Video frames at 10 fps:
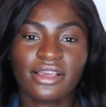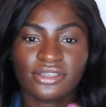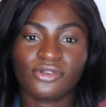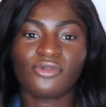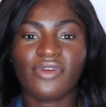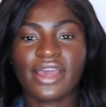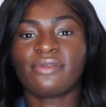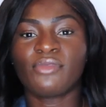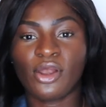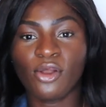So you'll
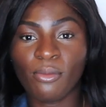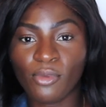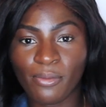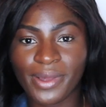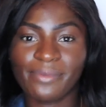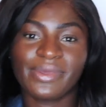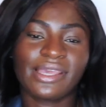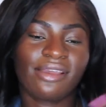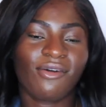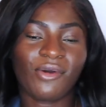find a lot more about
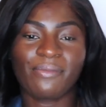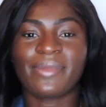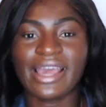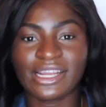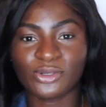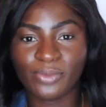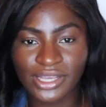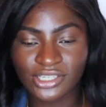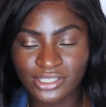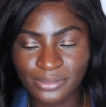me on my actual
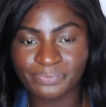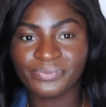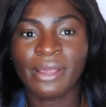pages.